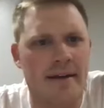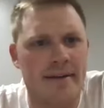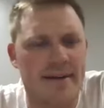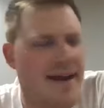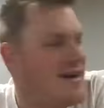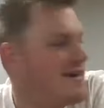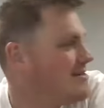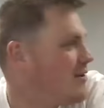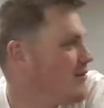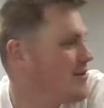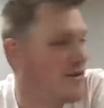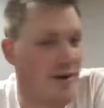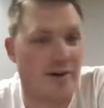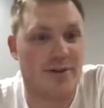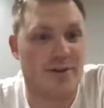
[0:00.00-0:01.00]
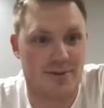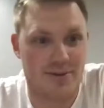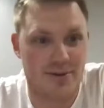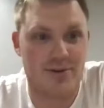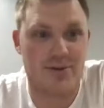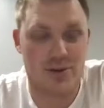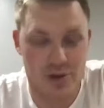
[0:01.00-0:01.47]
Natalie's over here talking
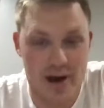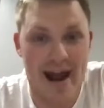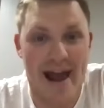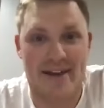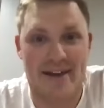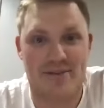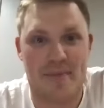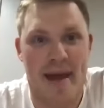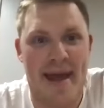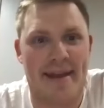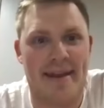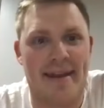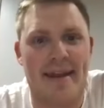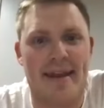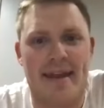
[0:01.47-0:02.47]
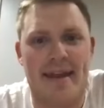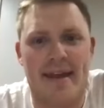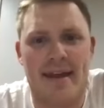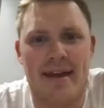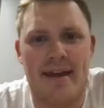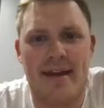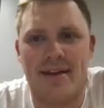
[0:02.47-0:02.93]
trash, man.
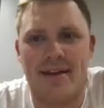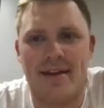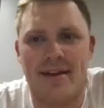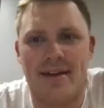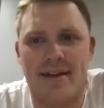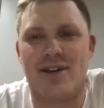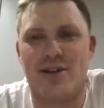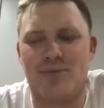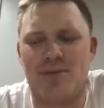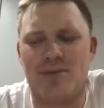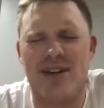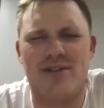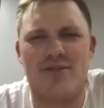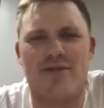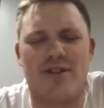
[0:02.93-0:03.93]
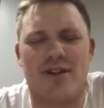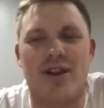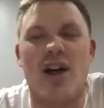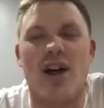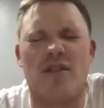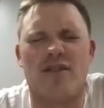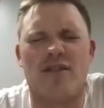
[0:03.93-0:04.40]
She said, please, for the
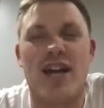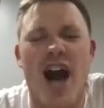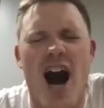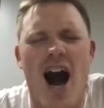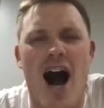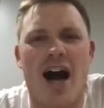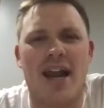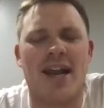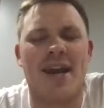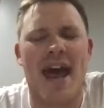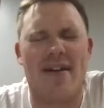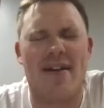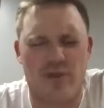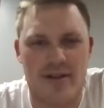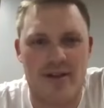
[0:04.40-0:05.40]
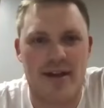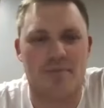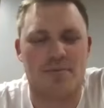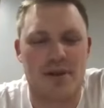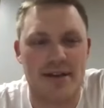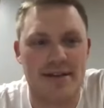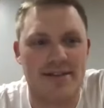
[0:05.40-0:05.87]
love of God and everything,
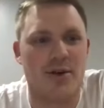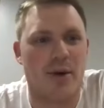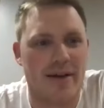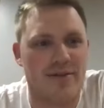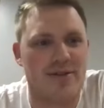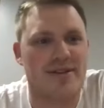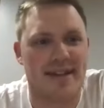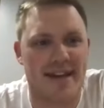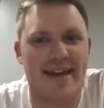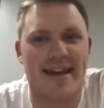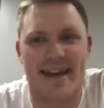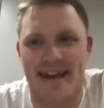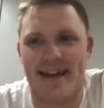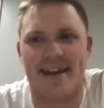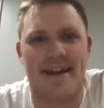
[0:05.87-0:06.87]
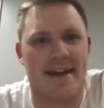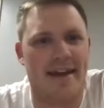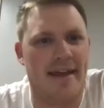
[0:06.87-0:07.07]
please don't ever sing again.